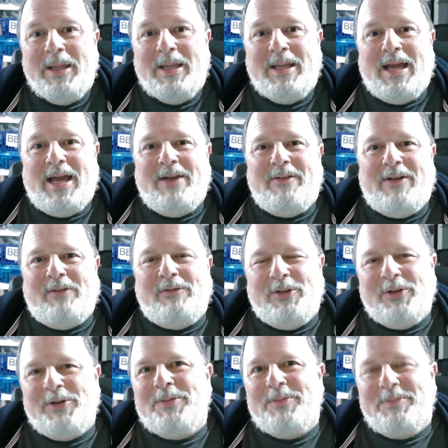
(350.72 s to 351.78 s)
I've
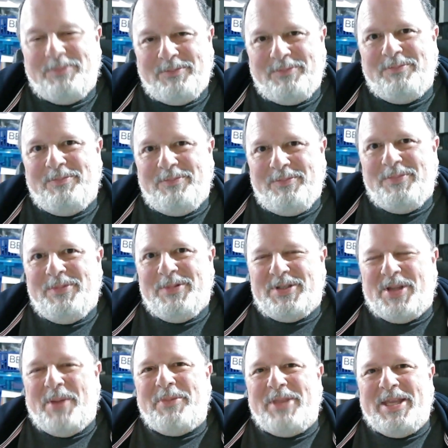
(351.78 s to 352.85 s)
learned
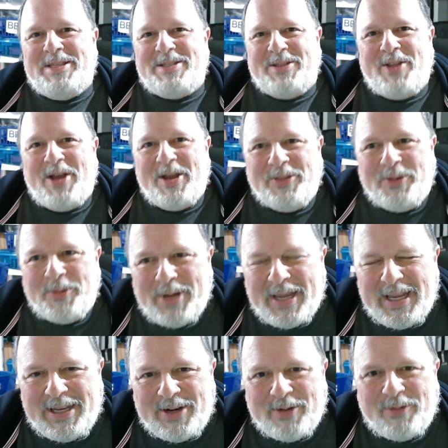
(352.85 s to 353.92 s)
some things along the
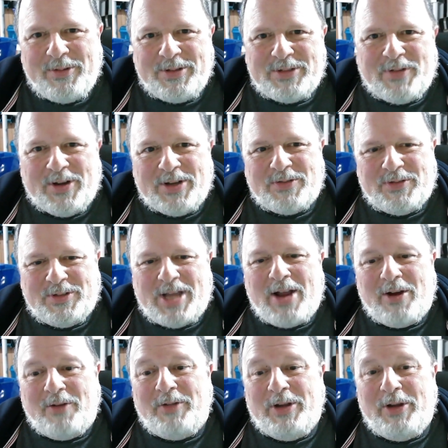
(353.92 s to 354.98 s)
way, as far as
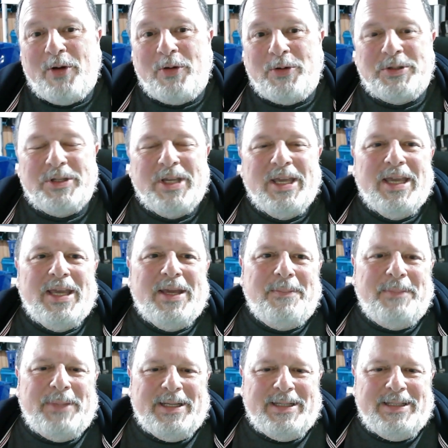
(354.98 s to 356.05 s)
photography goes,
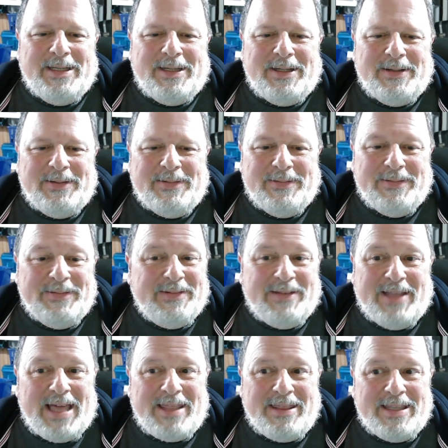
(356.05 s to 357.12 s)
but
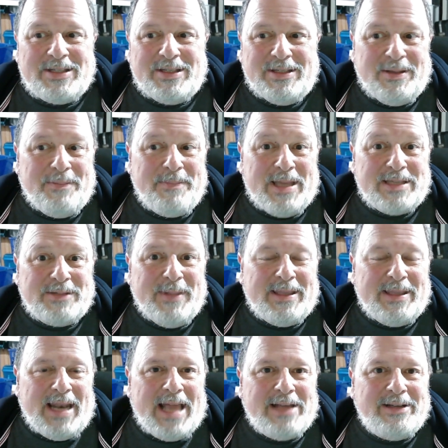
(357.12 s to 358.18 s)
this is the best
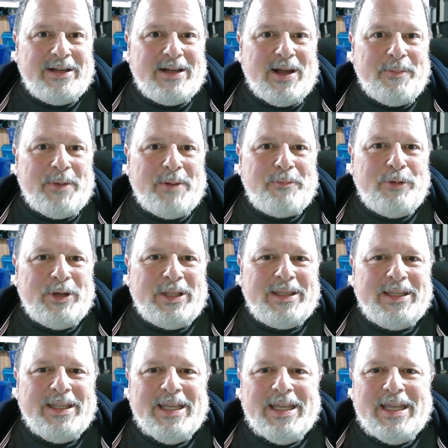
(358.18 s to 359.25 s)
method I could come up
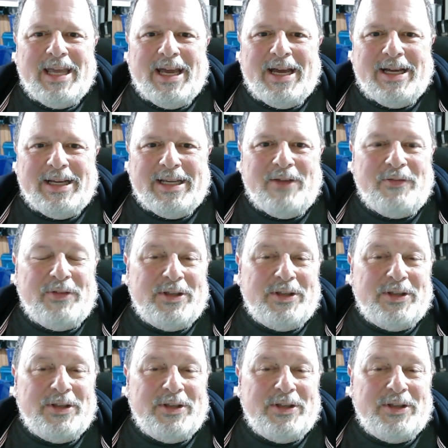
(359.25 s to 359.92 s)
with given the